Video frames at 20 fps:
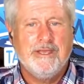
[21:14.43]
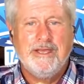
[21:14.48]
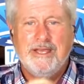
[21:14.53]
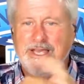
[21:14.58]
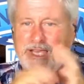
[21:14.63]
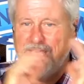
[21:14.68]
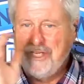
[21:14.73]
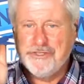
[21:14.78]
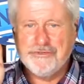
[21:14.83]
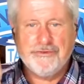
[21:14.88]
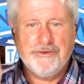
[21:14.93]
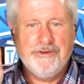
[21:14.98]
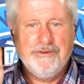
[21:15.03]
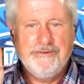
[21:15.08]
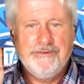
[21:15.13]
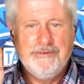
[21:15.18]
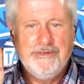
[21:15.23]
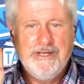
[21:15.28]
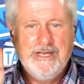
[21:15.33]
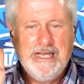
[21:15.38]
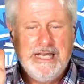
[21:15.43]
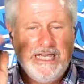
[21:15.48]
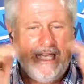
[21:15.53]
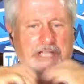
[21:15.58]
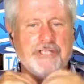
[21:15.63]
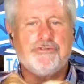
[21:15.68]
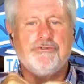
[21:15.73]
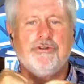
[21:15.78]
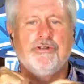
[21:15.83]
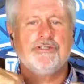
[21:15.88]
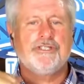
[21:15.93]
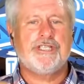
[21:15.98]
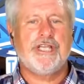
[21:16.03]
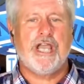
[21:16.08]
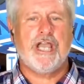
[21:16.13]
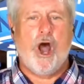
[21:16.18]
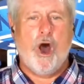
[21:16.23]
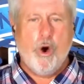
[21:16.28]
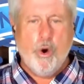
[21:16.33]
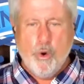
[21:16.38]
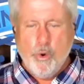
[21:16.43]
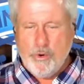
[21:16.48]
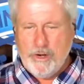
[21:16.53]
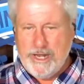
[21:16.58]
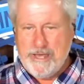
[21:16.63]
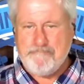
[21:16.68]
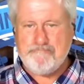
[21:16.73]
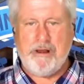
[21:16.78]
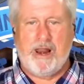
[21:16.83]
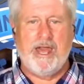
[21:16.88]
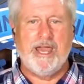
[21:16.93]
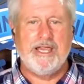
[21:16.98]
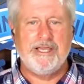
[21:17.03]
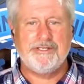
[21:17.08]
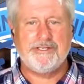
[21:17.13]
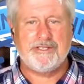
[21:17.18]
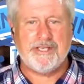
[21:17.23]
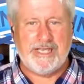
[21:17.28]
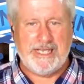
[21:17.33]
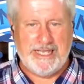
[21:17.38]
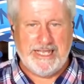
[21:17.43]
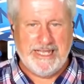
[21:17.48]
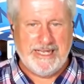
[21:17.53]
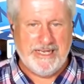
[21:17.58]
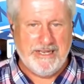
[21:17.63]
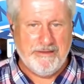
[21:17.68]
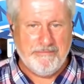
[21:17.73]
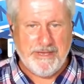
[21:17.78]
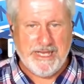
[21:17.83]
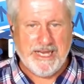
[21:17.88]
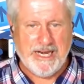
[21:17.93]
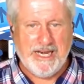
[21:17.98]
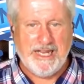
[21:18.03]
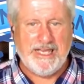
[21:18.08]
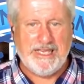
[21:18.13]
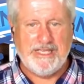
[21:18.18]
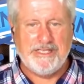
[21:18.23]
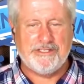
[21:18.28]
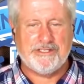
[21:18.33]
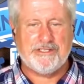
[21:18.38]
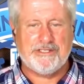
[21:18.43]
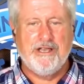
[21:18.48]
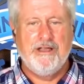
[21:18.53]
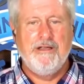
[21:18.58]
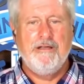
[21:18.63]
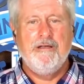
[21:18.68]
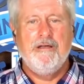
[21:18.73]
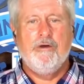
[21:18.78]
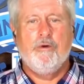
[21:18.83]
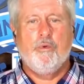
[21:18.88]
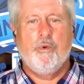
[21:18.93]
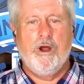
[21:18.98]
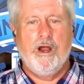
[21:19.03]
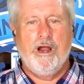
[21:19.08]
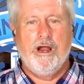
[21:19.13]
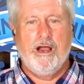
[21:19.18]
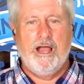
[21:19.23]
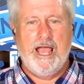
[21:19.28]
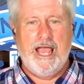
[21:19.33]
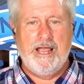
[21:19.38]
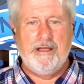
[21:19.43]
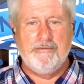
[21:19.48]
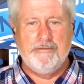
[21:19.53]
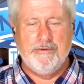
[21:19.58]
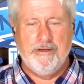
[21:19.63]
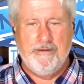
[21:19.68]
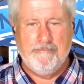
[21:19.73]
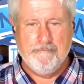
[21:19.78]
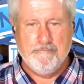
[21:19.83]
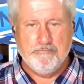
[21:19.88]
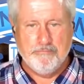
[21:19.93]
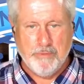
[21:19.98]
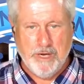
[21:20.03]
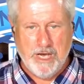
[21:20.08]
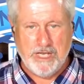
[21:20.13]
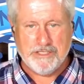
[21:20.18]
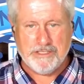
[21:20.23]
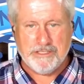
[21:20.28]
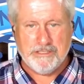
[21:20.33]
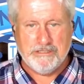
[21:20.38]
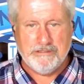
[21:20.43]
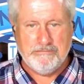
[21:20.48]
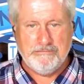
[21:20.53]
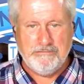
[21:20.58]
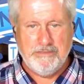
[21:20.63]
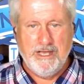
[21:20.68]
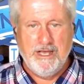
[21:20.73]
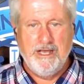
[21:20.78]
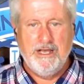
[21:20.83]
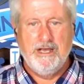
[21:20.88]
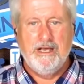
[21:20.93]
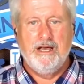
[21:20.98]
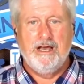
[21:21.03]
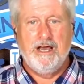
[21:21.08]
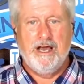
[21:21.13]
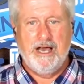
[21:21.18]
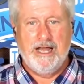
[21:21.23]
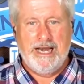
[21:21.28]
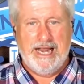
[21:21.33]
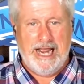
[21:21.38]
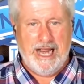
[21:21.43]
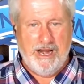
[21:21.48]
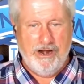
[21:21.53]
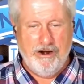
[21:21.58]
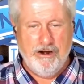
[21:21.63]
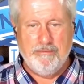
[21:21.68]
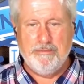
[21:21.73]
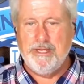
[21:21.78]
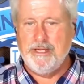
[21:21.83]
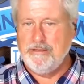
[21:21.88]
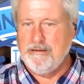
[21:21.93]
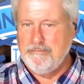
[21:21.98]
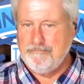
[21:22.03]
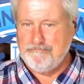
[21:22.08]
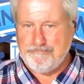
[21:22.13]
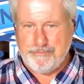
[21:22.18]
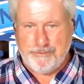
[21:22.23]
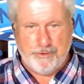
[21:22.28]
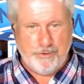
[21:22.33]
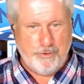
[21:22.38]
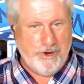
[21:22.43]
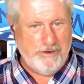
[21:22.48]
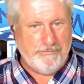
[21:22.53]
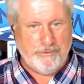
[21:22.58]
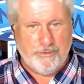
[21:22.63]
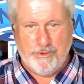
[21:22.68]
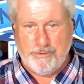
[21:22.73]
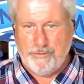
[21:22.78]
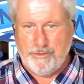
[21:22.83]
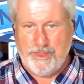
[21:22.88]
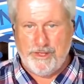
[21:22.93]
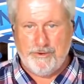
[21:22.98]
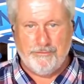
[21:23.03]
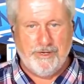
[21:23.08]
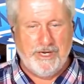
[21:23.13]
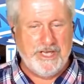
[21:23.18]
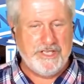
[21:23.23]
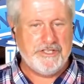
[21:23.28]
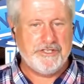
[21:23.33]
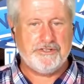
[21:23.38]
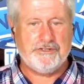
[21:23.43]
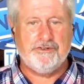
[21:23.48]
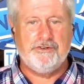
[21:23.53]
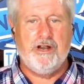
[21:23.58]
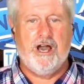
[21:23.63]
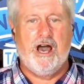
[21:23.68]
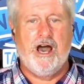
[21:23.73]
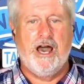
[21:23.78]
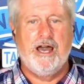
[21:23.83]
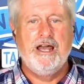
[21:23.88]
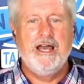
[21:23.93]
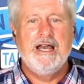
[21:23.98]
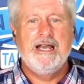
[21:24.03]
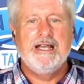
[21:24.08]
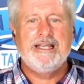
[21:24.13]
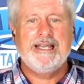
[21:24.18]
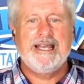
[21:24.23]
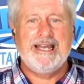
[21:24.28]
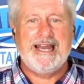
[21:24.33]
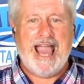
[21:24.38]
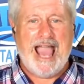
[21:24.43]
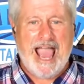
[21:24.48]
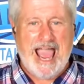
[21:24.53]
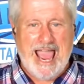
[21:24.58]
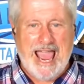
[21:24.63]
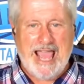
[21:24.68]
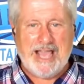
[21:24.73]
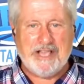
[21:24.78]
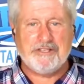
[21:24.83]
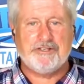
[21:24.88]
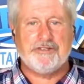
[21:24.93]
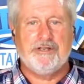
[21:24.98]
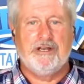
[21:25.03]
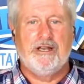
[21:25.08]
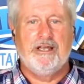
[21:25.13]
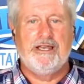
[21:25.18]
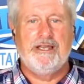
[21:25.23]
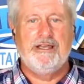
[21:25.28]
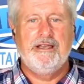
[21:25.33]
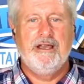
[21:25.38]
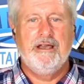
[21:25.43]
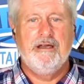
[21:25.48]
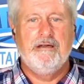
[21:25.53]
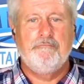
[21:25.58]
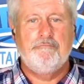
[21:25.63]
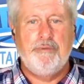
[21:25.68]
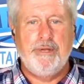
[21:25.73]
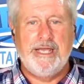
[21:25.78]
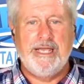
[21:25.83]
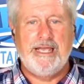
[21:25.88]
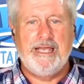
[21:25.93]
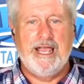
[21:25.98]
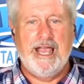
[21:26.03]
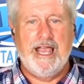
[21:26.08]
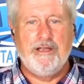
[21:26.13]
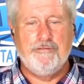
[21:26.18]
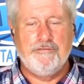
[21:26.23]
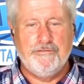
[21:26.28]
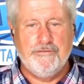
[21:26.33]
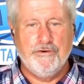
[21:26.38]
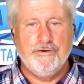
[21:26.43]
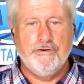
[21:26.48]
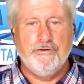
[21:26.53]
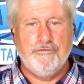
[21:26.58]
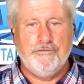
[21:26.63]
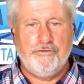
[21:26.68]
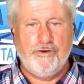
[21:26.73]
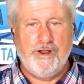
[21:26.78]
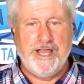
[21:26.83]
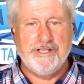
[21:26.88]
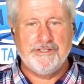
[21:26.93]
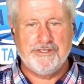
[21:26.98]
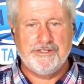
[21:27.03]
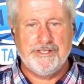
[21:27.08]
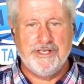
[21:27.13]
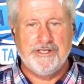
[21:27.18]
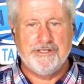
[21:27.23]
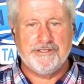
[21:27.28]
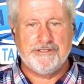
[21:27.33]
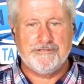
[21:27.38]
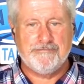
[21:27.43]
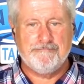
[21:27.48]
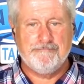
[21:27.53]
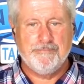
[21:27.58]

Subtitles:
Israel. Israel is the only place in the Middle East where a Muslim, an Arabic, whoever, whether they're religious or not, can actually be a full-fledged citizen.